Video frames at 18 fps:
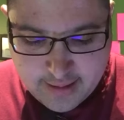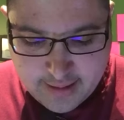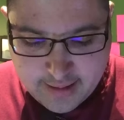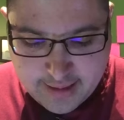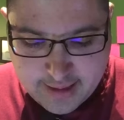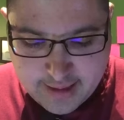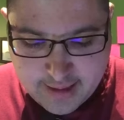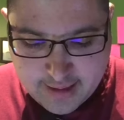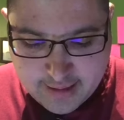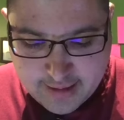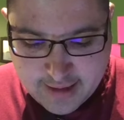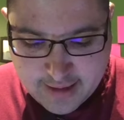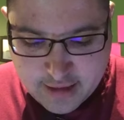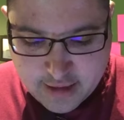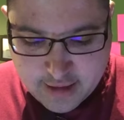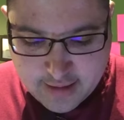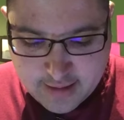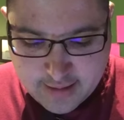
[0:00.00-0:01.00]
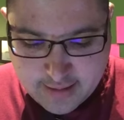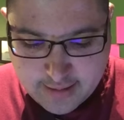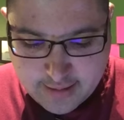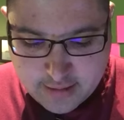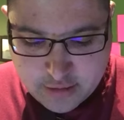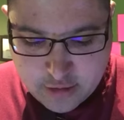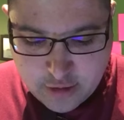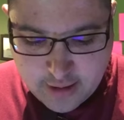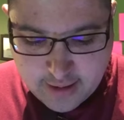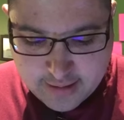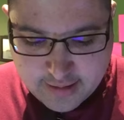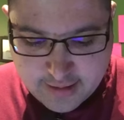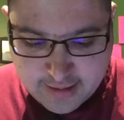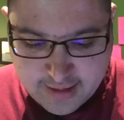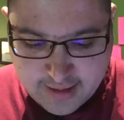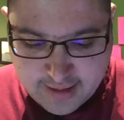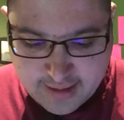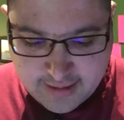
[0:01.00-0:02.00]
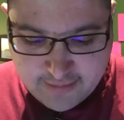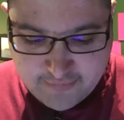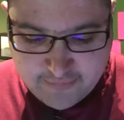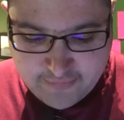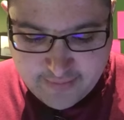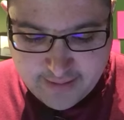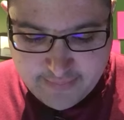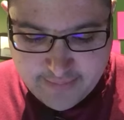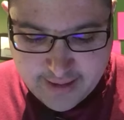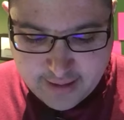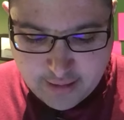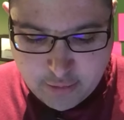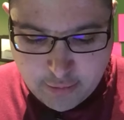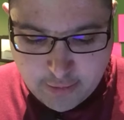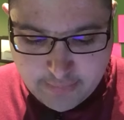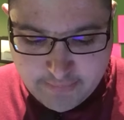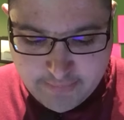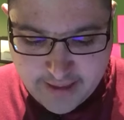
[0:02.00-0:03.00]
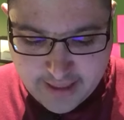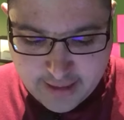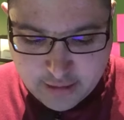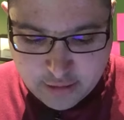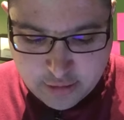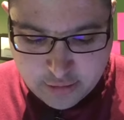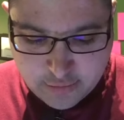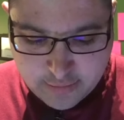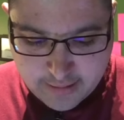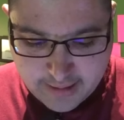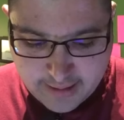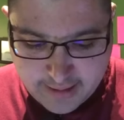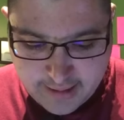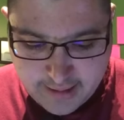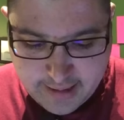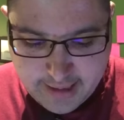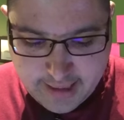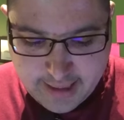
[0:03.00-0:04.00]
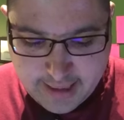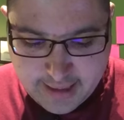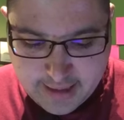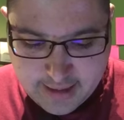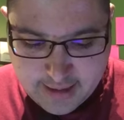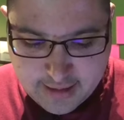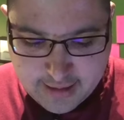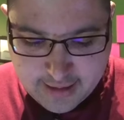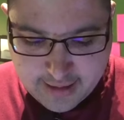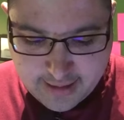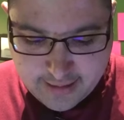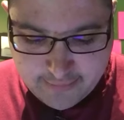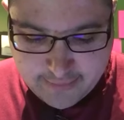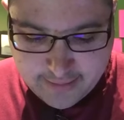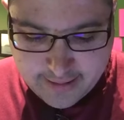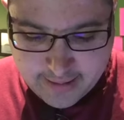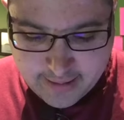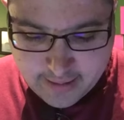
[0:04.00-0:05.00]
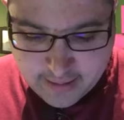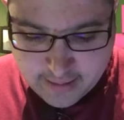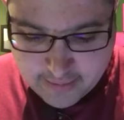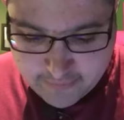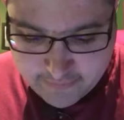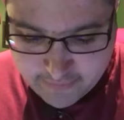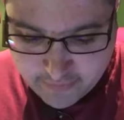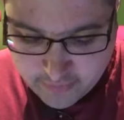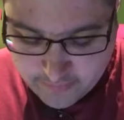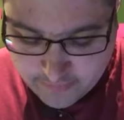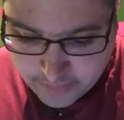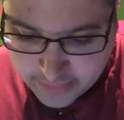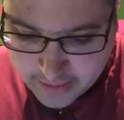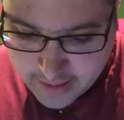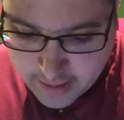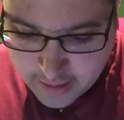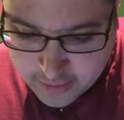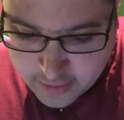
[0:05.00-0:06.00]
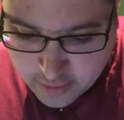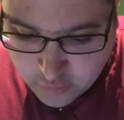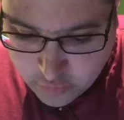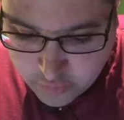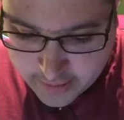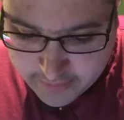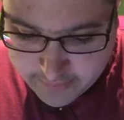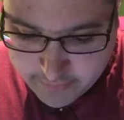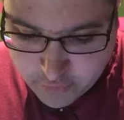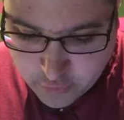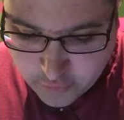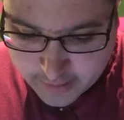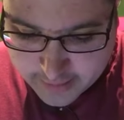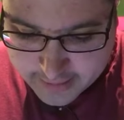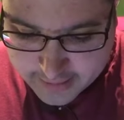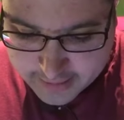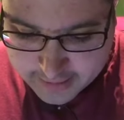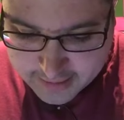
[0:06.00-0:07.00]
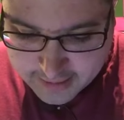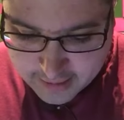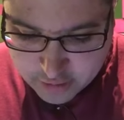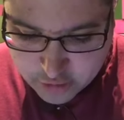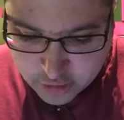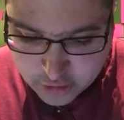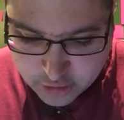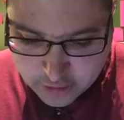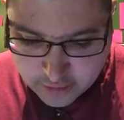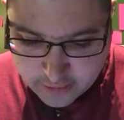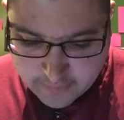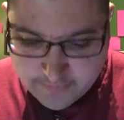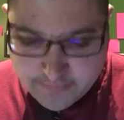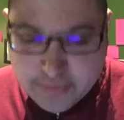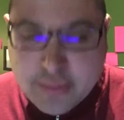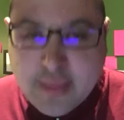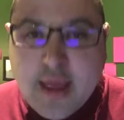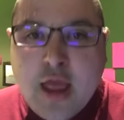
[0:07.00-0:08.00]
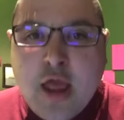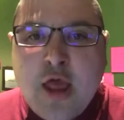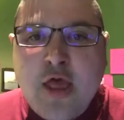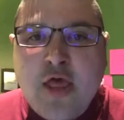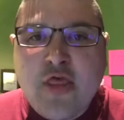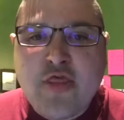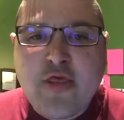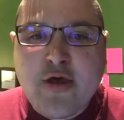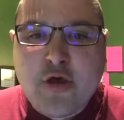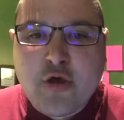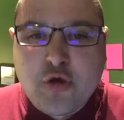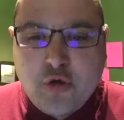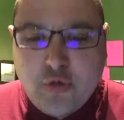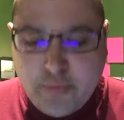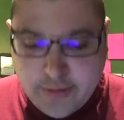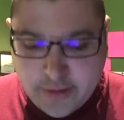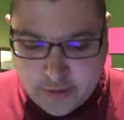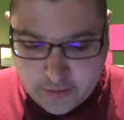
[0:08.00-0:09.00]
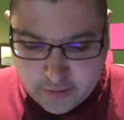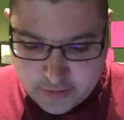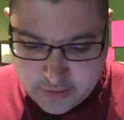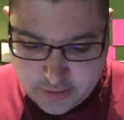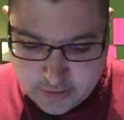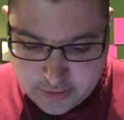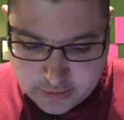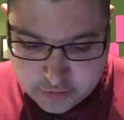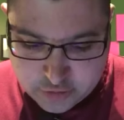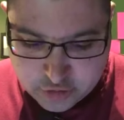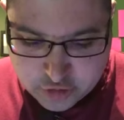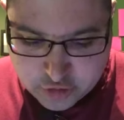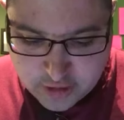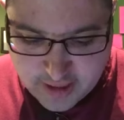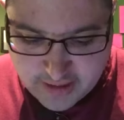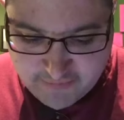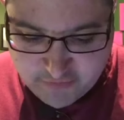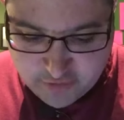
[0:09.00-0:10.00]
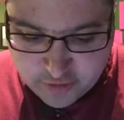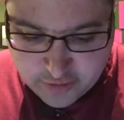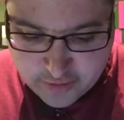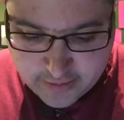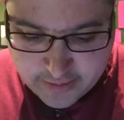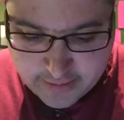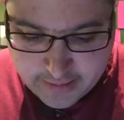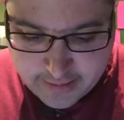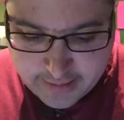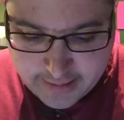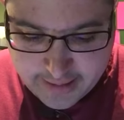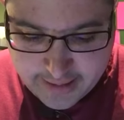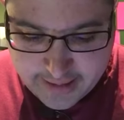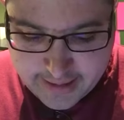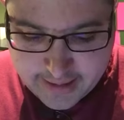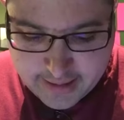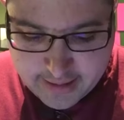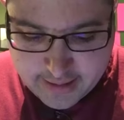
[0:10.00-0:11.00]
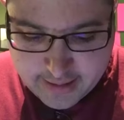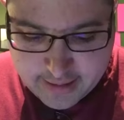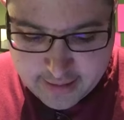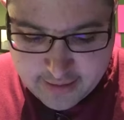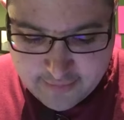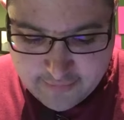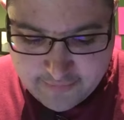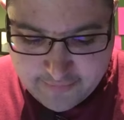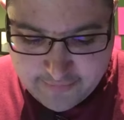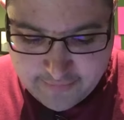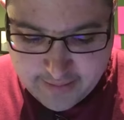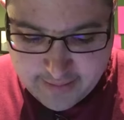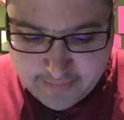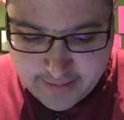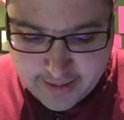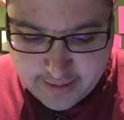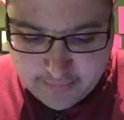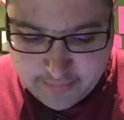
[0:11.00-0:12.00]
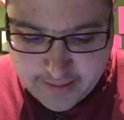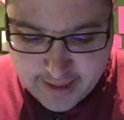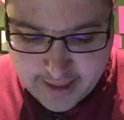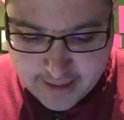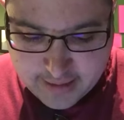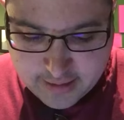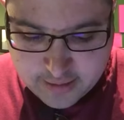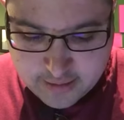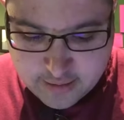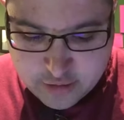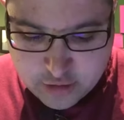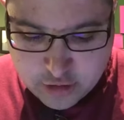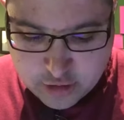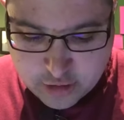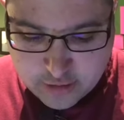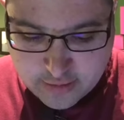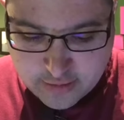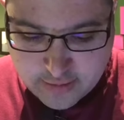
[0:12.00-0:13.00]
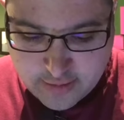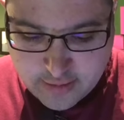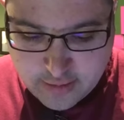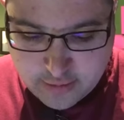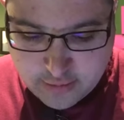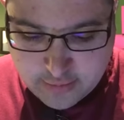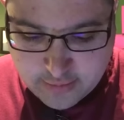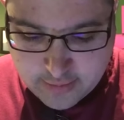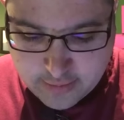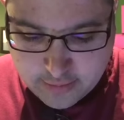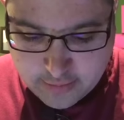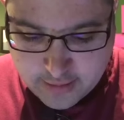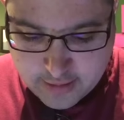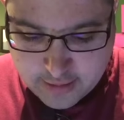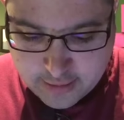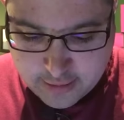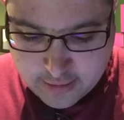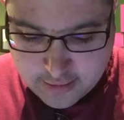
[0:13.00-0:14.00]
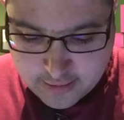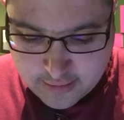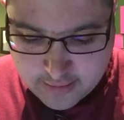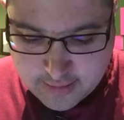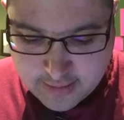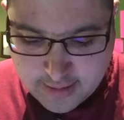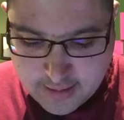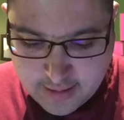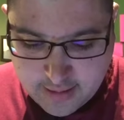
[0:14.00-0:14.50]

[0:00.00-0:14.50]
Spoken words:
an alleged intoxicated female on Main Street in the area of the Whittemore Center. The Uber driver and the female passenger grew concerned